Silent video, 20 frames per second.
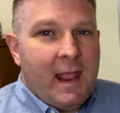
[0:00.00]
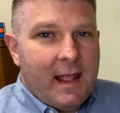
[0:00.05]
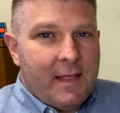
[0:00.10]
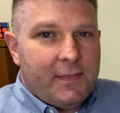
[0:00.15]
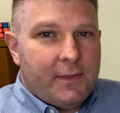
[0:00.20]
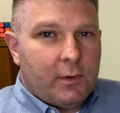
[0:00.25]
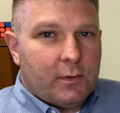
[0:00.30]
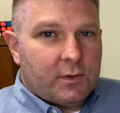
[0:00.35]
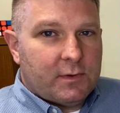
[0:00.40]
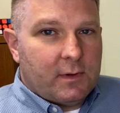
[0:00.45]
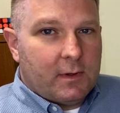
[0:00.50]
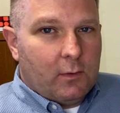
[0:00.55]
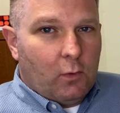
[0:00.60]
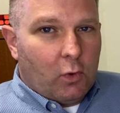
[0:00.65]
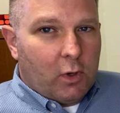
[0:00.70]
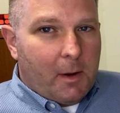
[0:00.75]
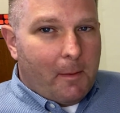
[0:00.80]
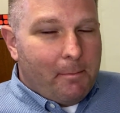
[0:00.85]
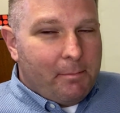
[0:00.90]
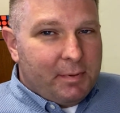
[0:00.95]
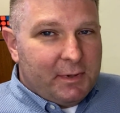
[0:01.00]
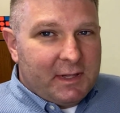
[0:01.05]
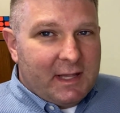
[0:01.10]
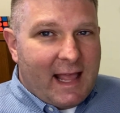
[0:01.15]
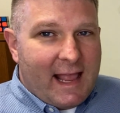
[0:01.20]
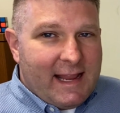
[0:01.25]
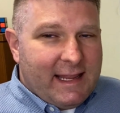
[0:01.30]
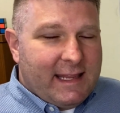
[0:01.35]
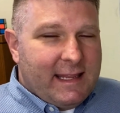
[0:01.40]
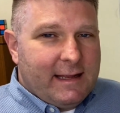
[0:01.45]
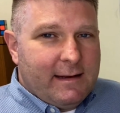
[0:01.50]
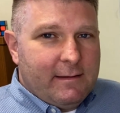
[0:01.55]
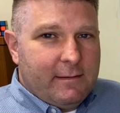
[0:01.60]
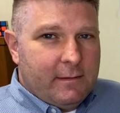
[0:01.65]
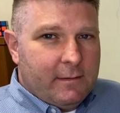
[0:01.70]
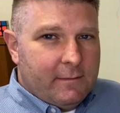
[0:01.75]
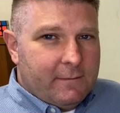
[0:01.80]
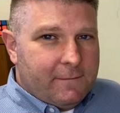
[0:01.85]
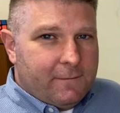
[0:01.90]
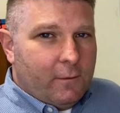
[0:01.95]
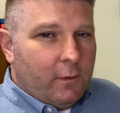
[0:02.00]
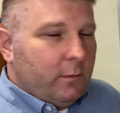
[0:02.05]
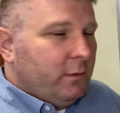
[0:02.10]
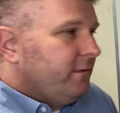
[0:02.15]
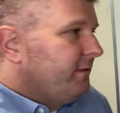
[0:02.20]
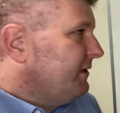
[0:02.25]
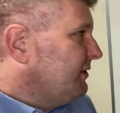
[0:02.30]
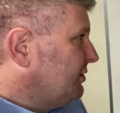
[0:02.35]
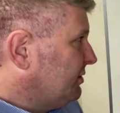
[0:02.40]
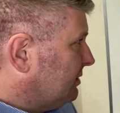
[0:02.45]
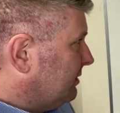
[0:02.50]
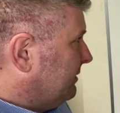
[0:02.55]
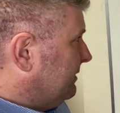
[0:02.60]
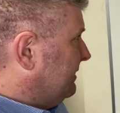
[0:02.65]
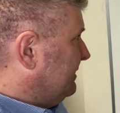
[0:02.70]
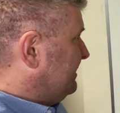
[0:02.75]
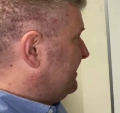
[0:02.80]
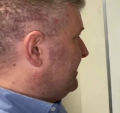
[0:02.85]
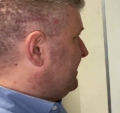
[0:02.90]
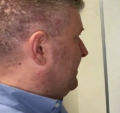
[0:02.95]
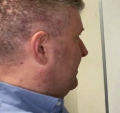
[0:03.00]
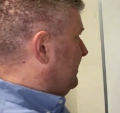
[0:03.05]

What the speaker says: They're on a blanket form of insurance